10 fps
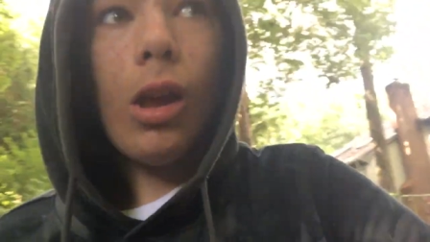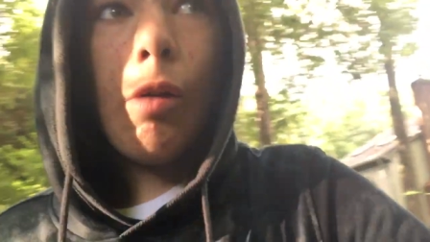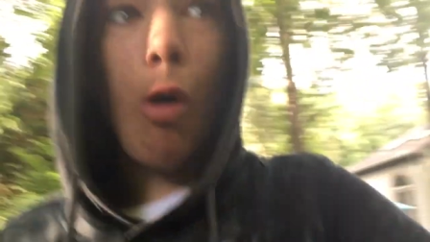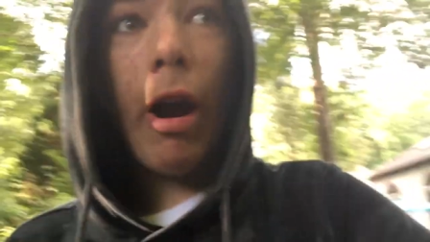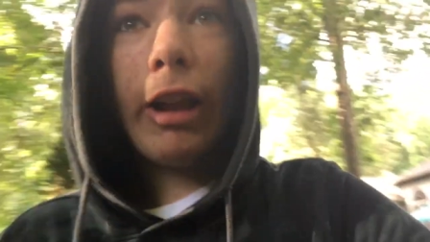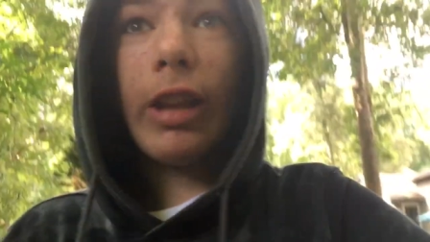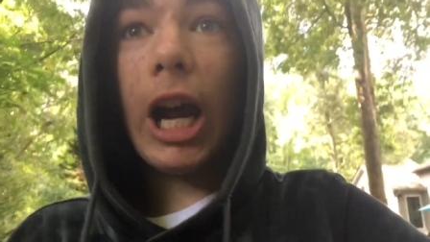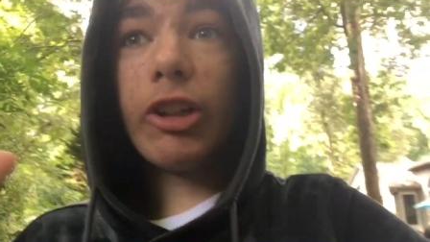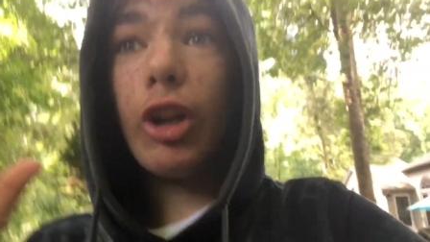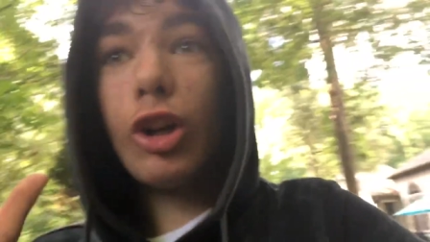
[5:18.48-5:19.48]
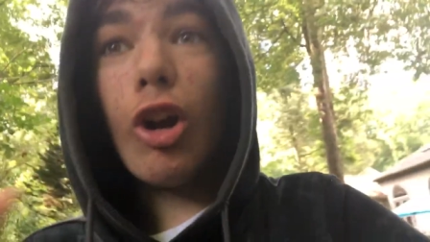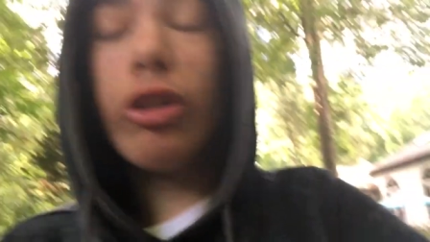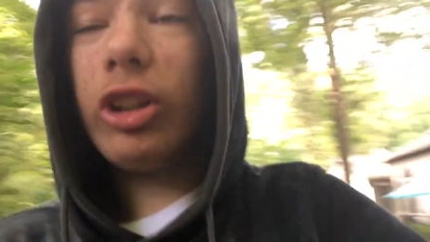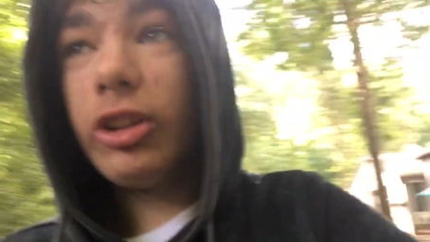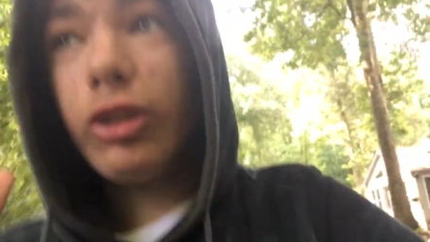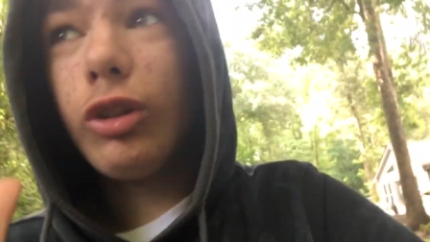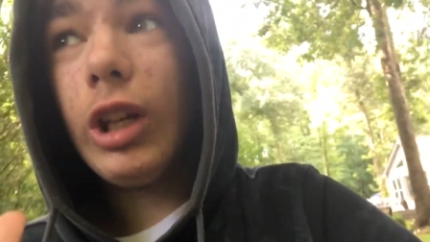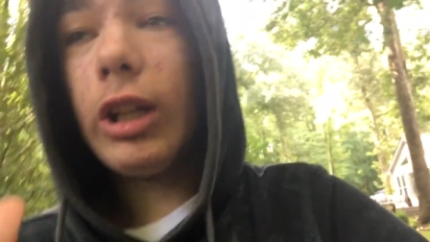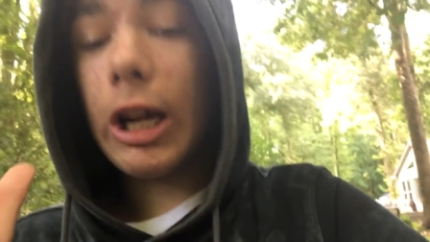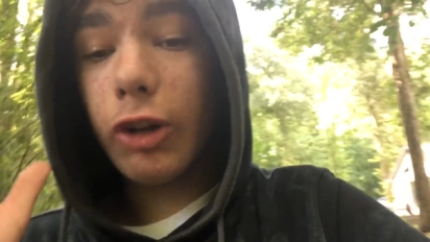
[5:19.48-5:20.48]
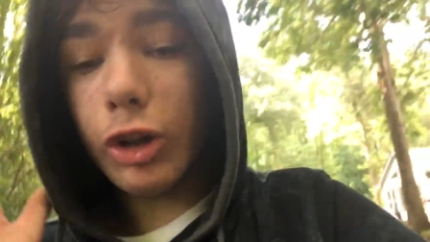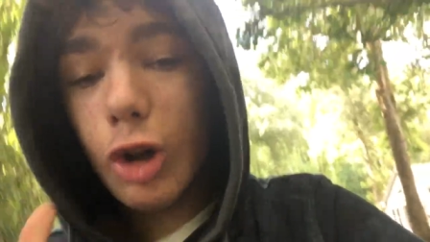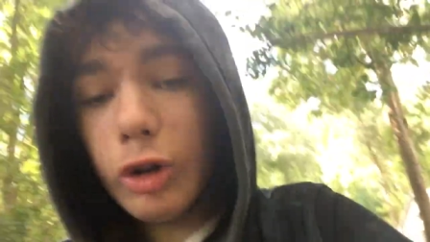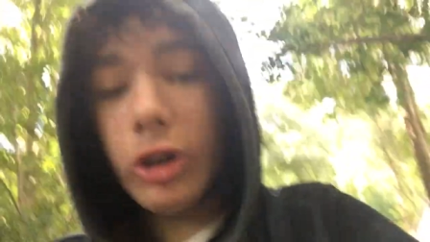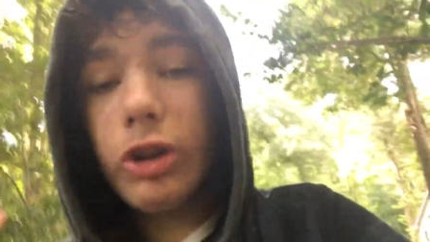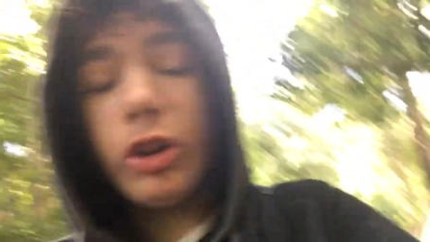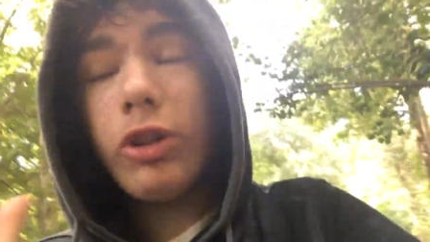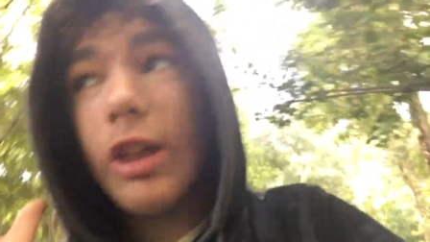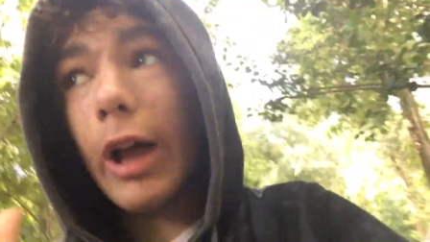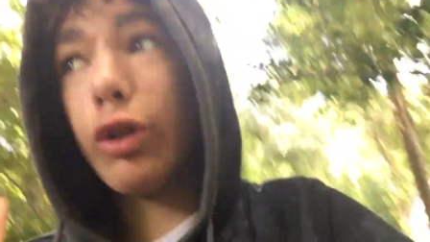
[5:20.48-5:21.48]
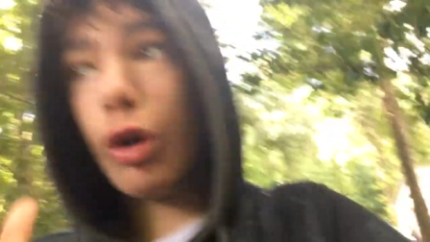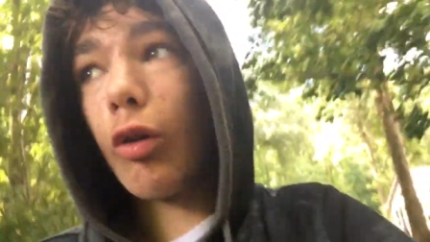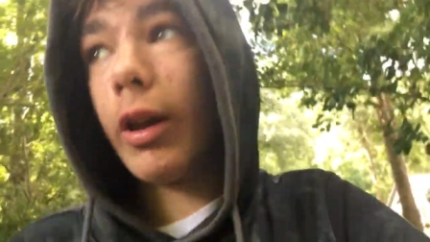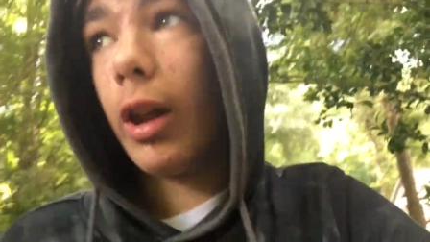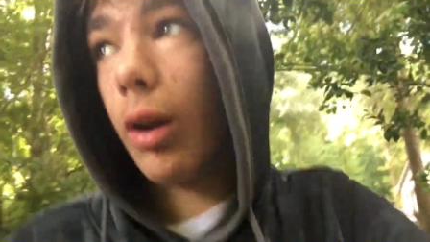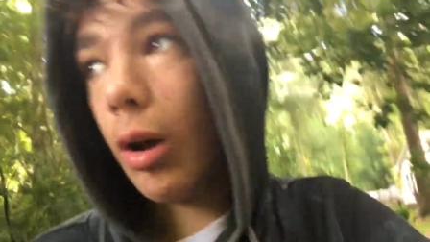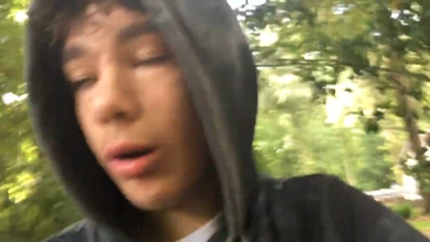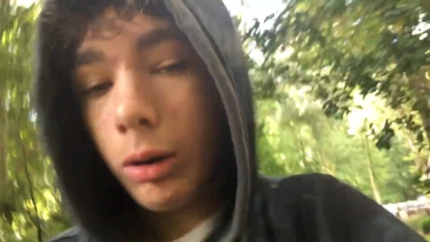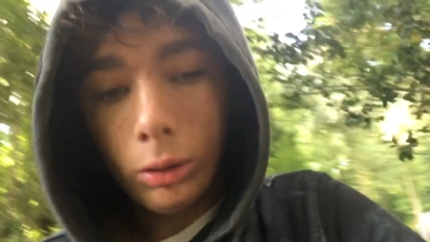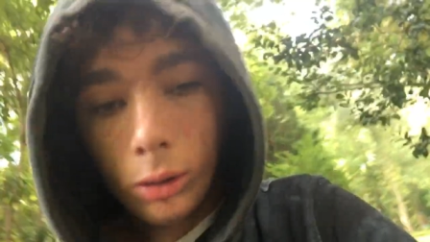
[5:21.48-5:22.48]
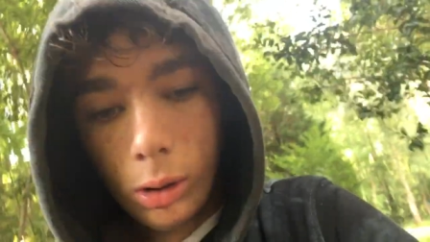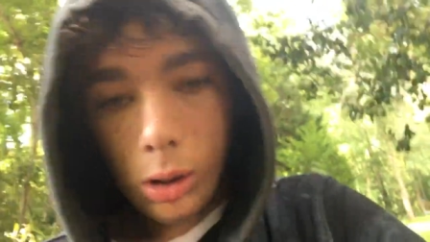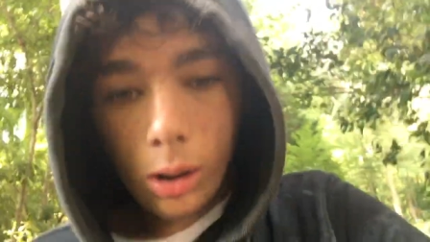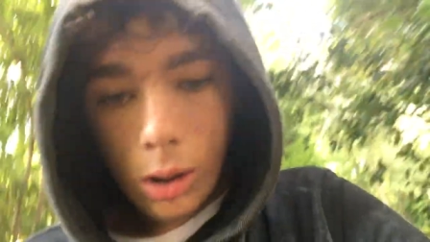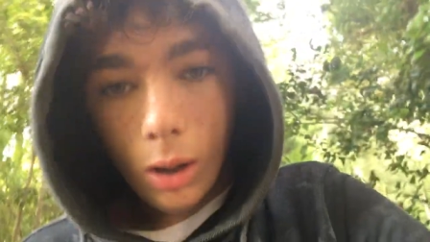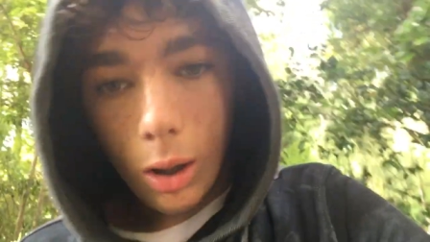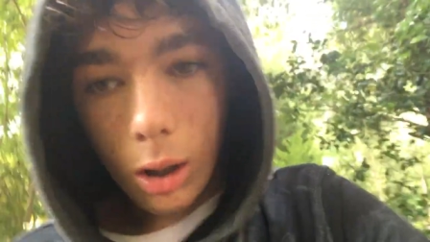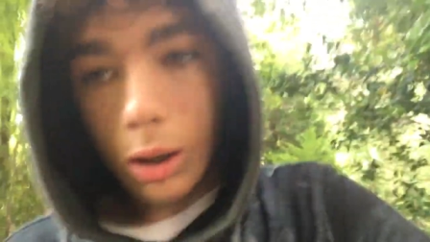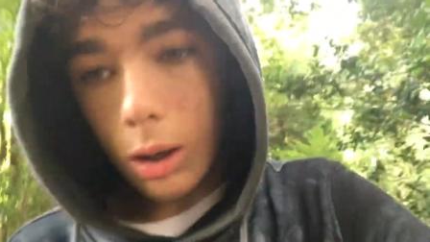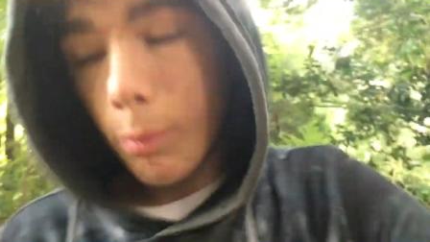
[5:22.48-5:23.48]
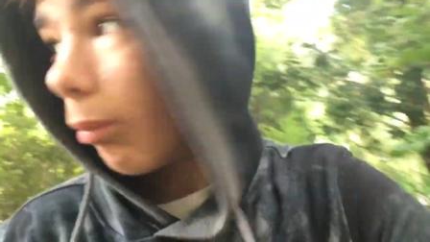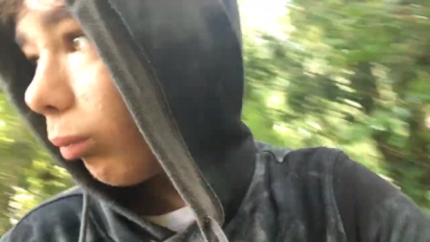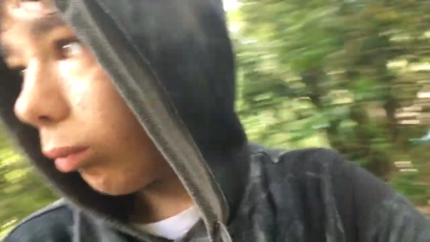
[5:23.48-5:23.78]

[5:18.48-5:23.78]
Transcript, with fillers: well, it's actually good to, it's actually good to, see that total again. Um,